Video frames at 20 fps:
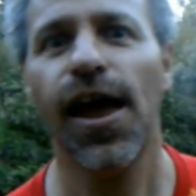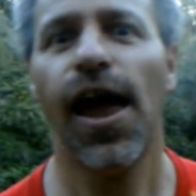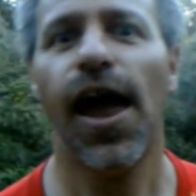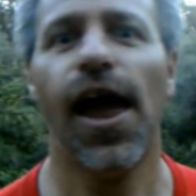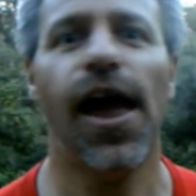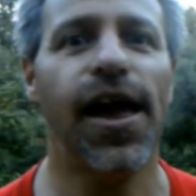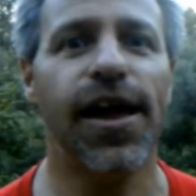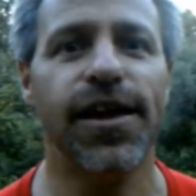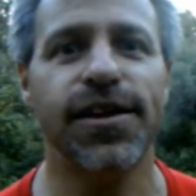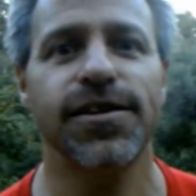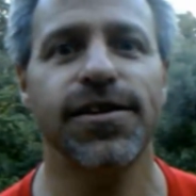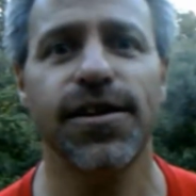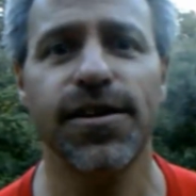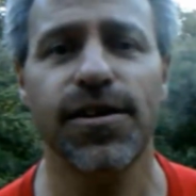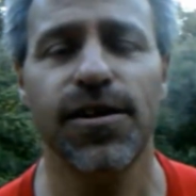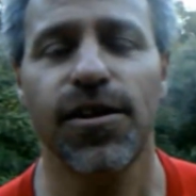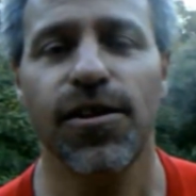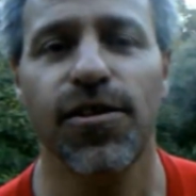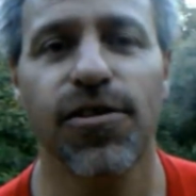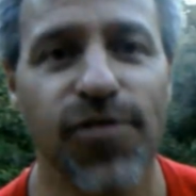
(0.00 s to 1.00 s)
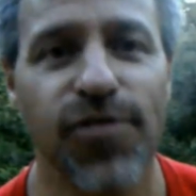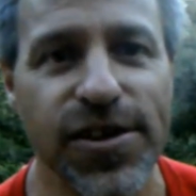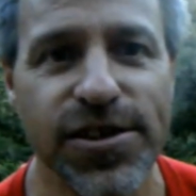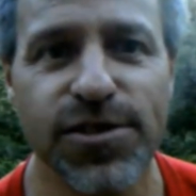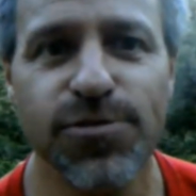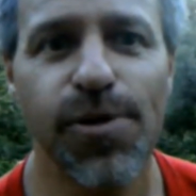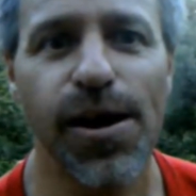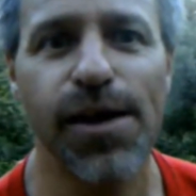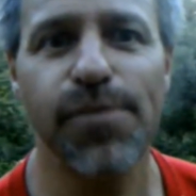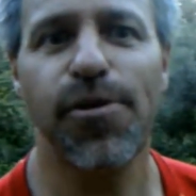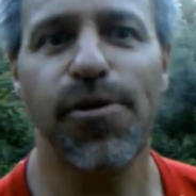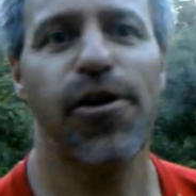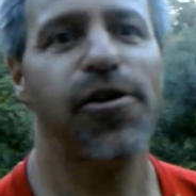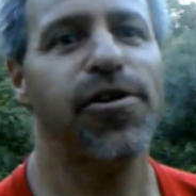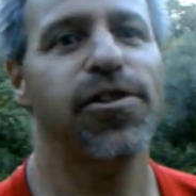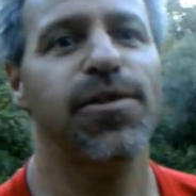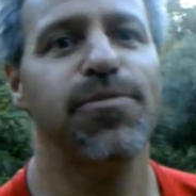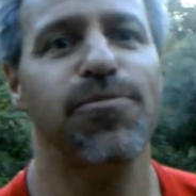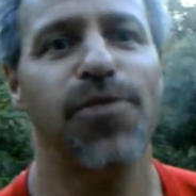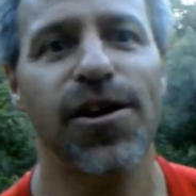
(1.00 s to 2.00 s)
And the reason why I'm
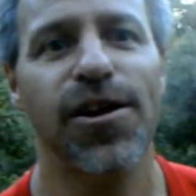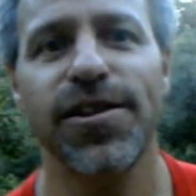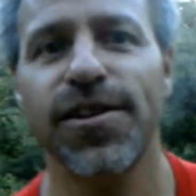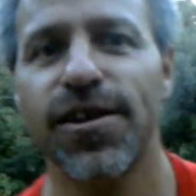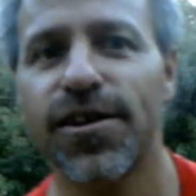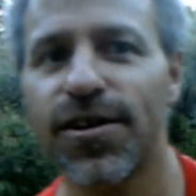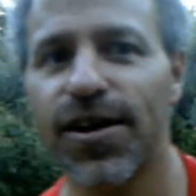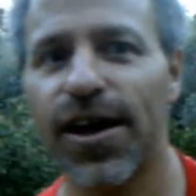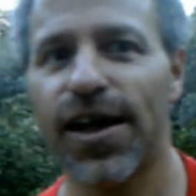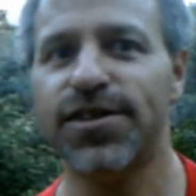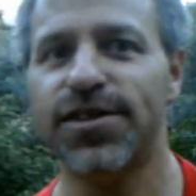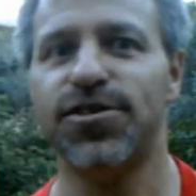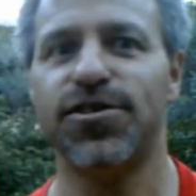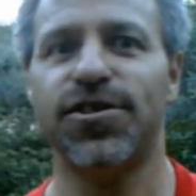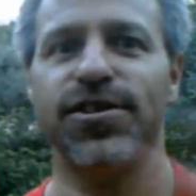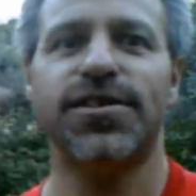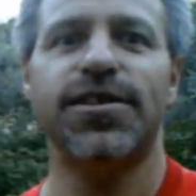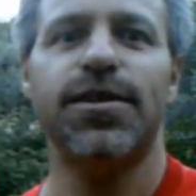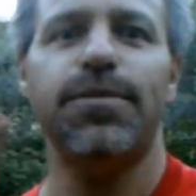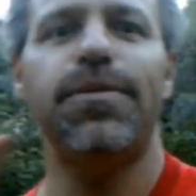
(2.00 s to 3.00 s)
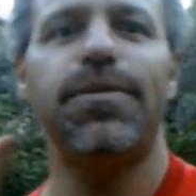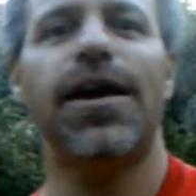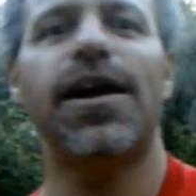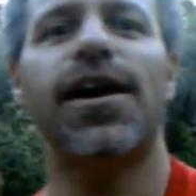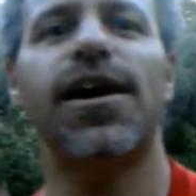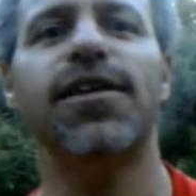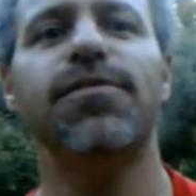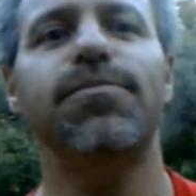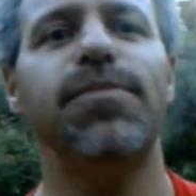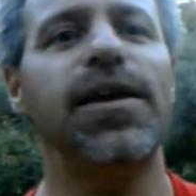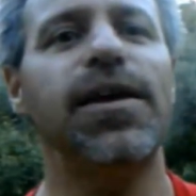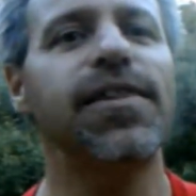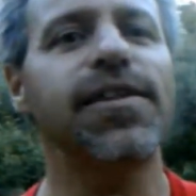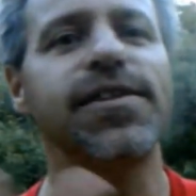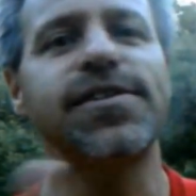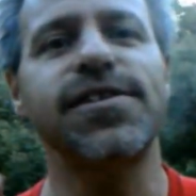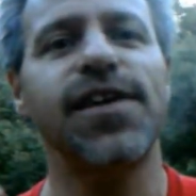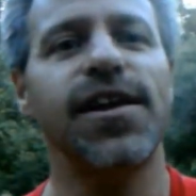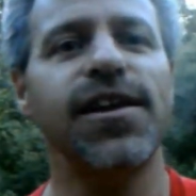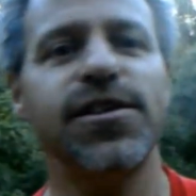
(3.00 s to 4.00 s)
wearing them right now, as you can see behind me, the
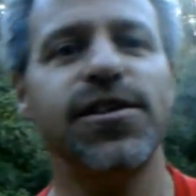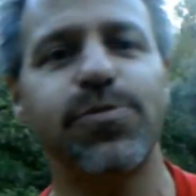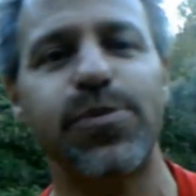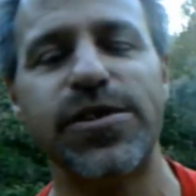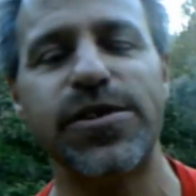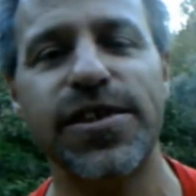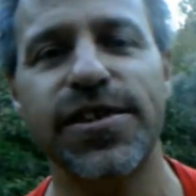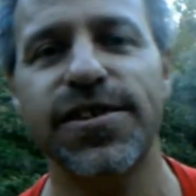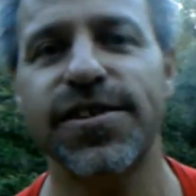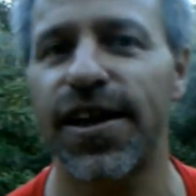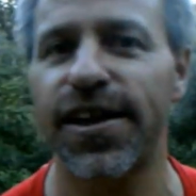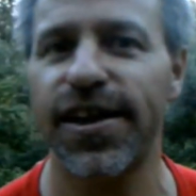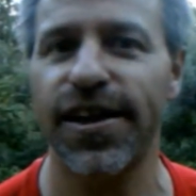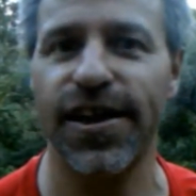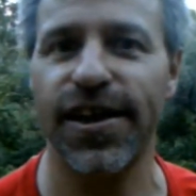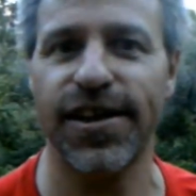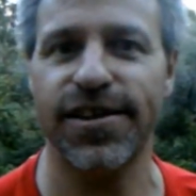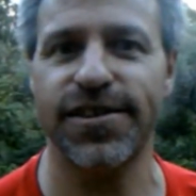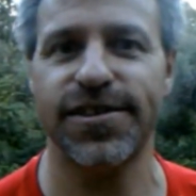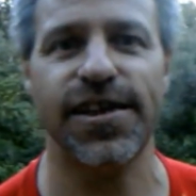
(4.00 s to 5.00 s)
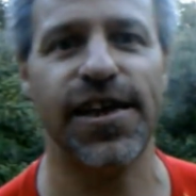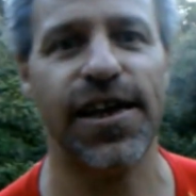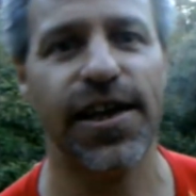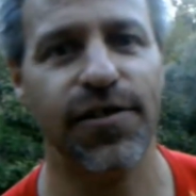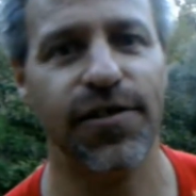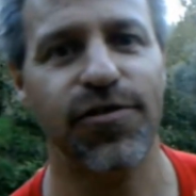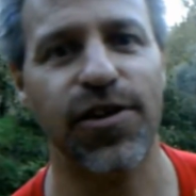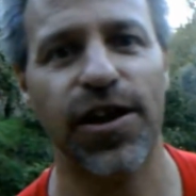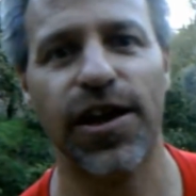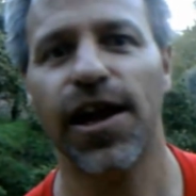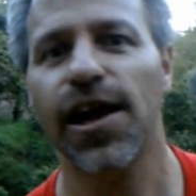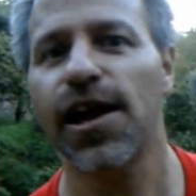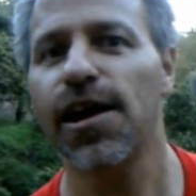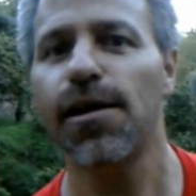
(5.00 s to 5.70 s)
sun is busy setting, it's evening,